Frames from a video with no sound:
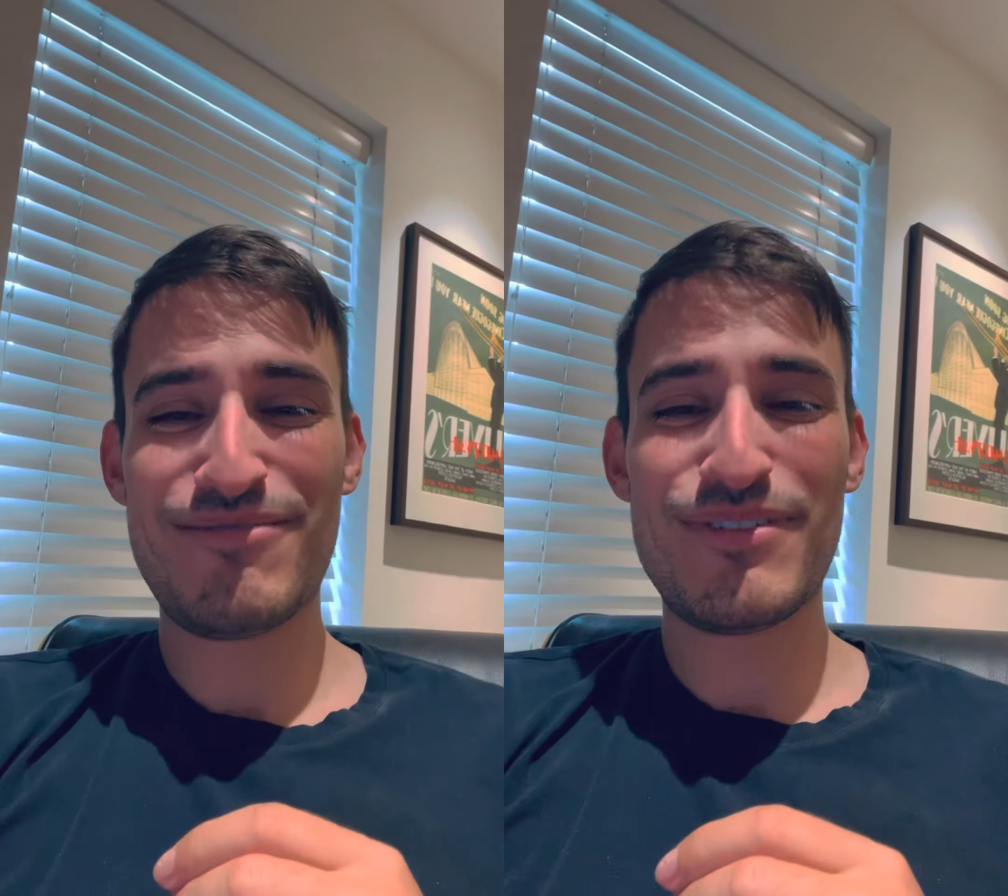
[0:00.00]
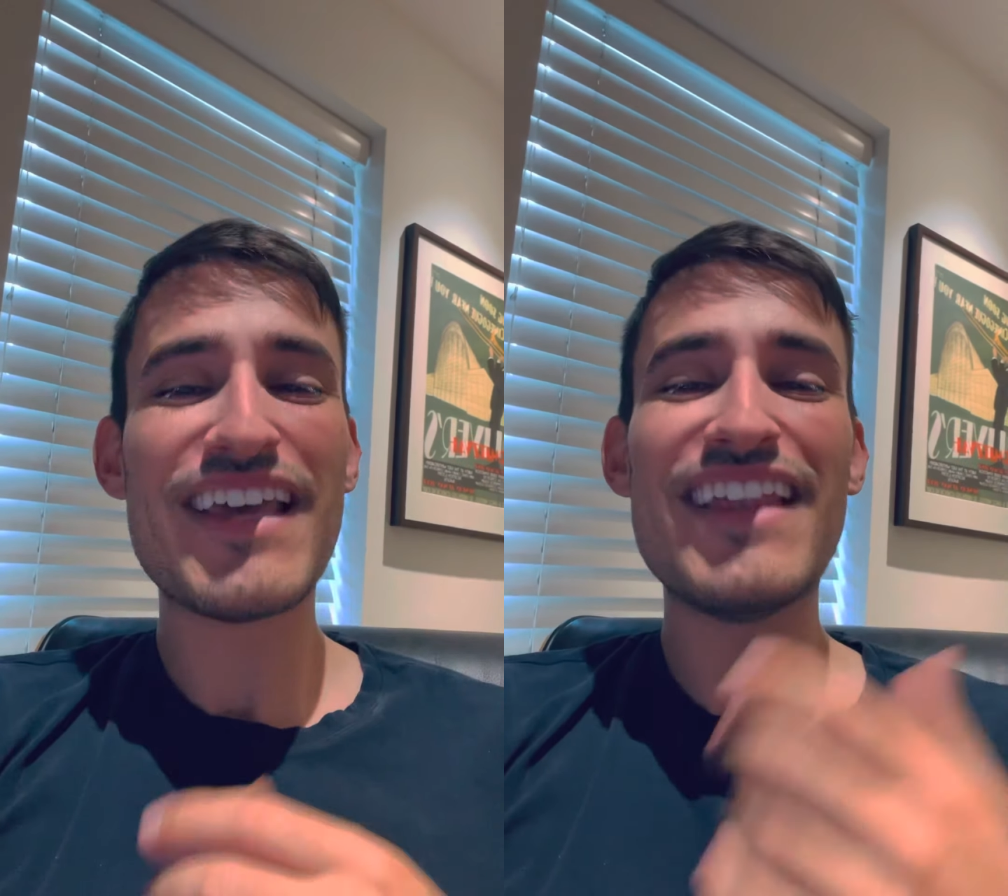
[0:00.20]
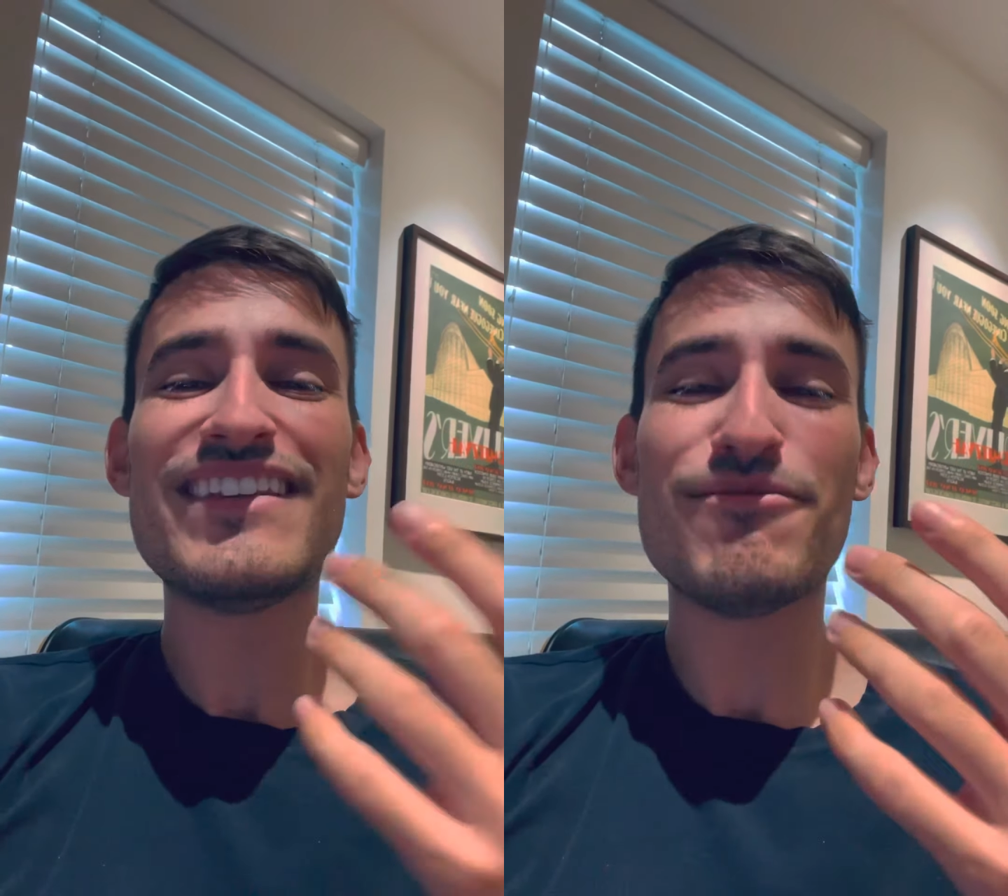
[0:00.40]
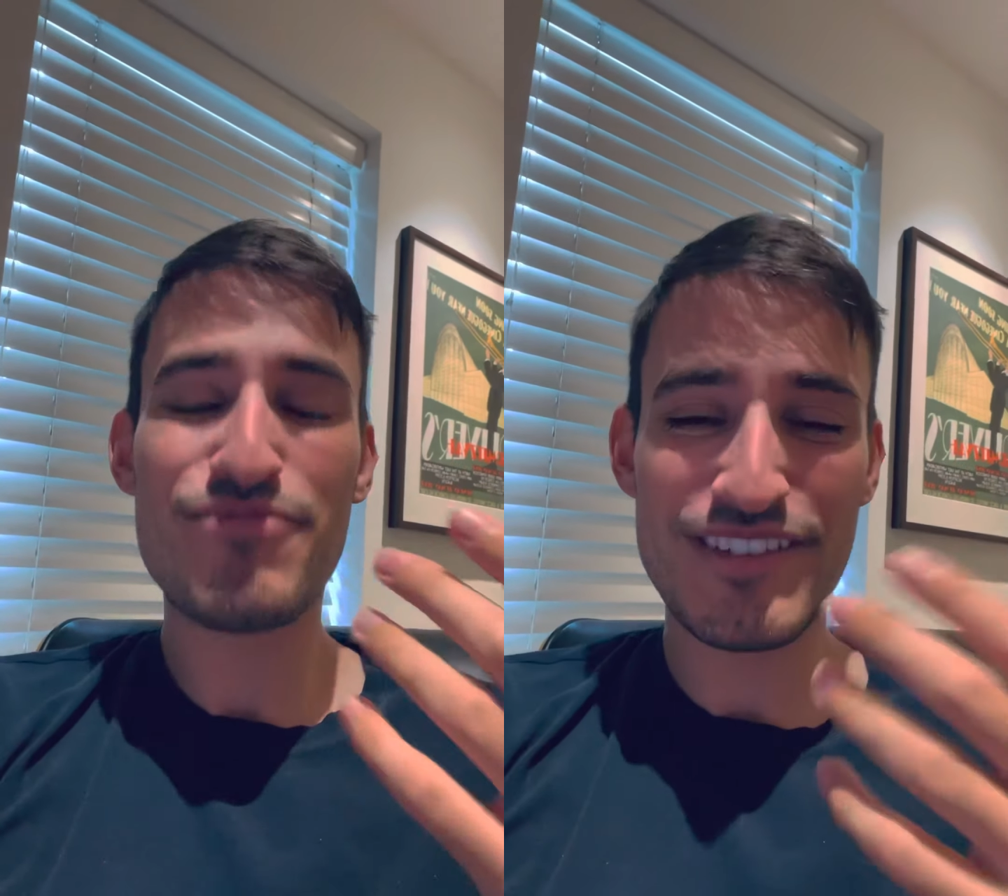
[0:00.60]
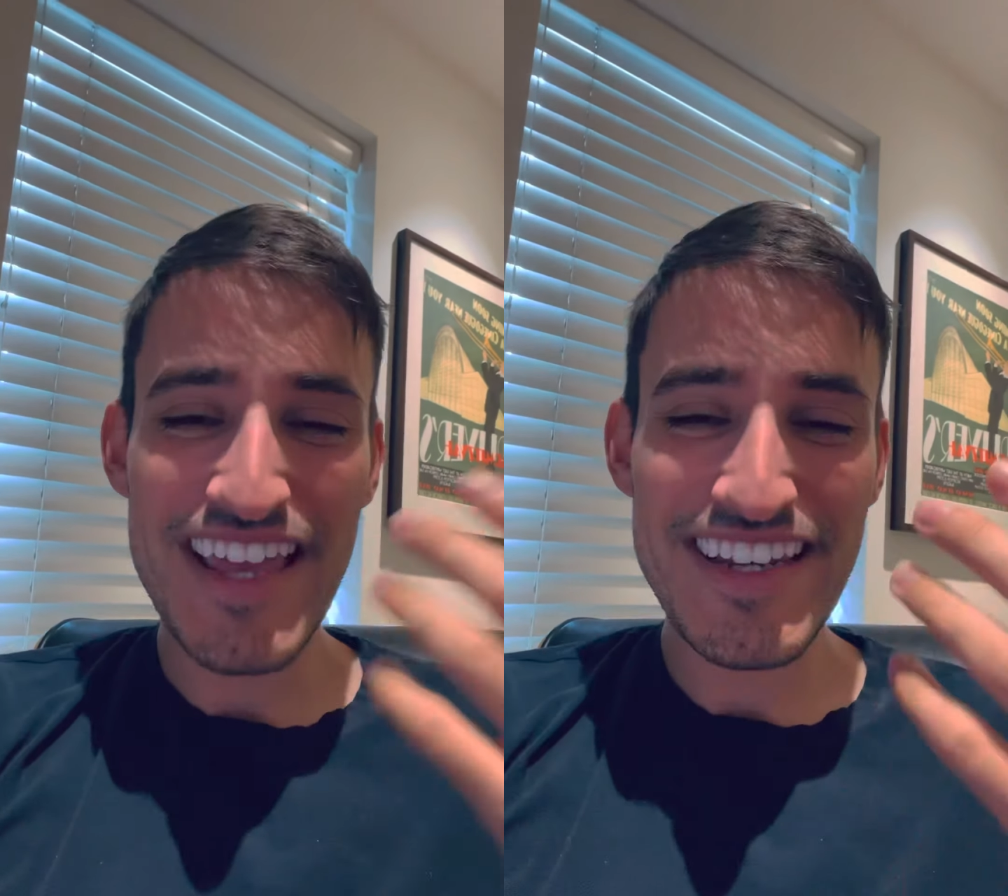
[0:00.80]
pretend
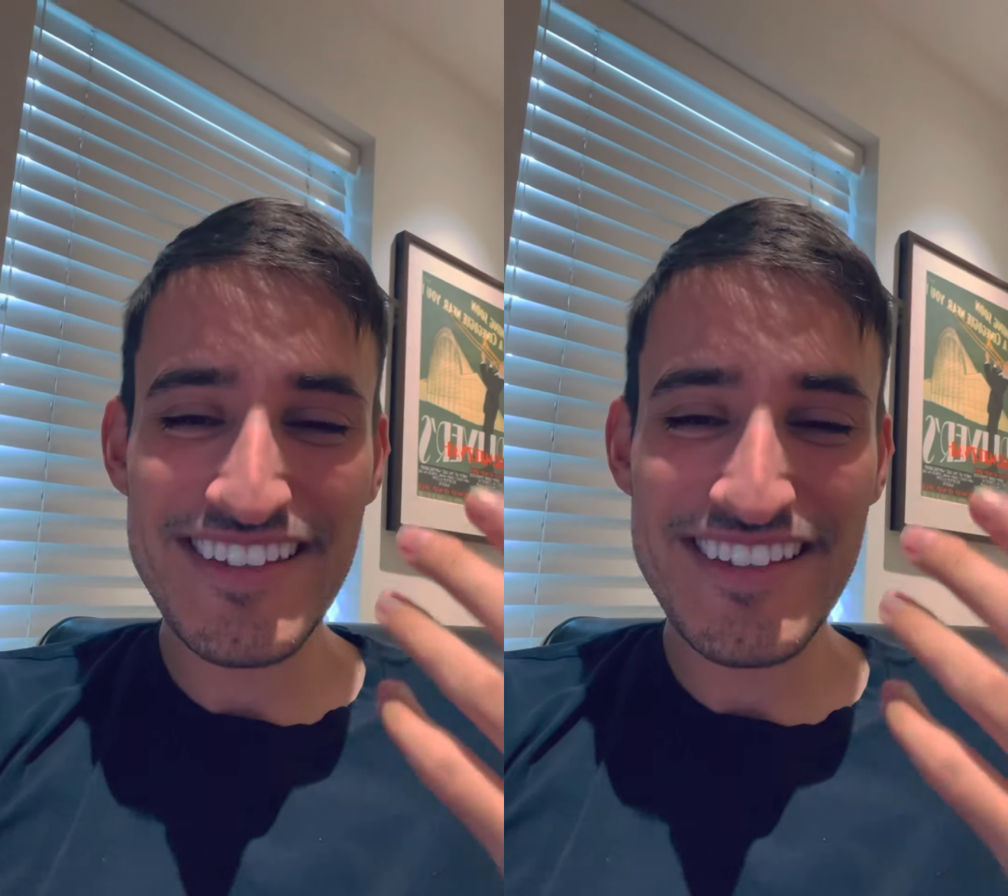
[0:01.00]
pretending